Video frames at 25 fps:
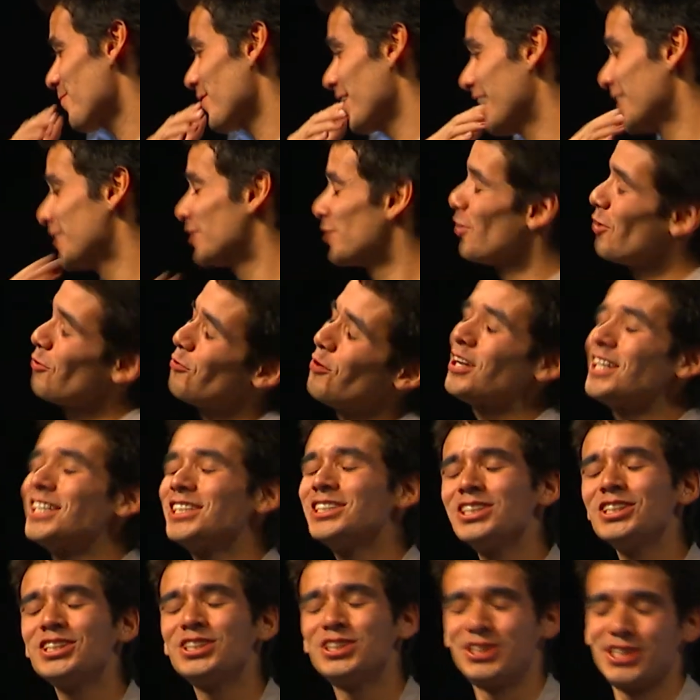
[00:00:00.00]
So I want to
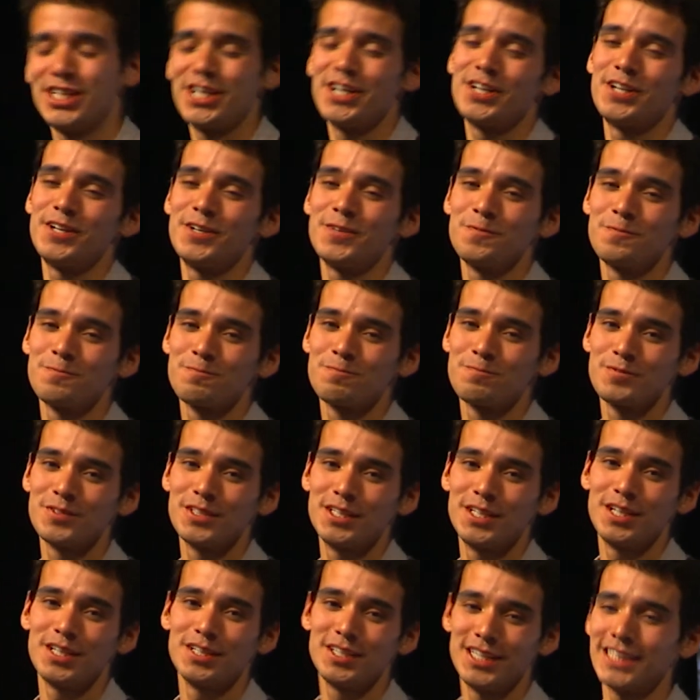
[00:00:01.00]
just share
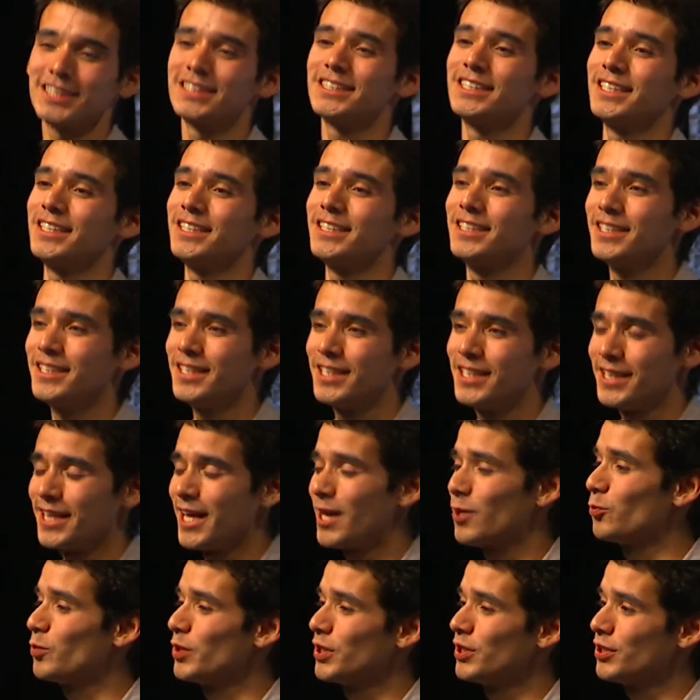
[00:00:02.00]
a lesson
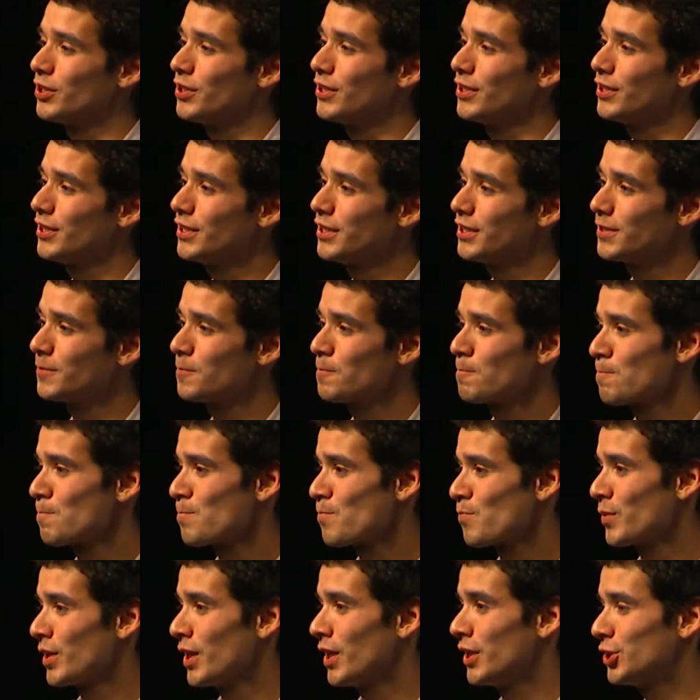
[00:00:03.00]
that we learned
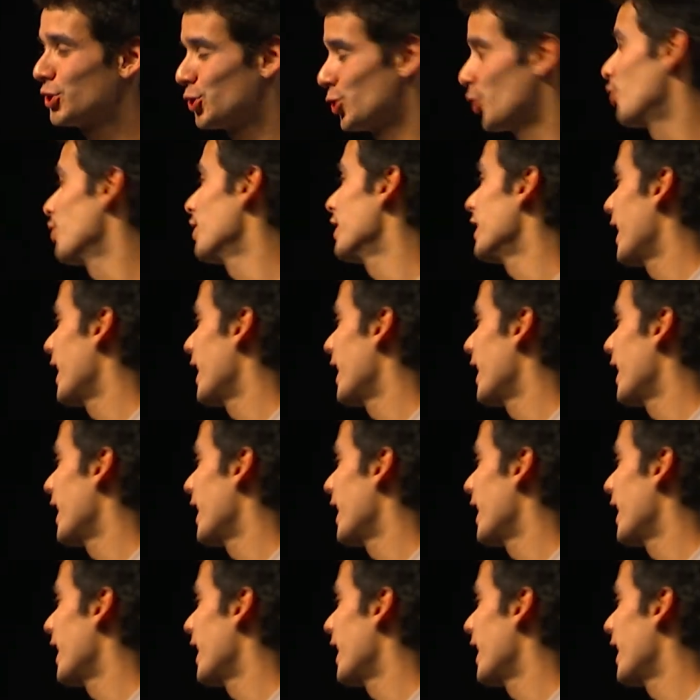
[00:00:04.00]
shortly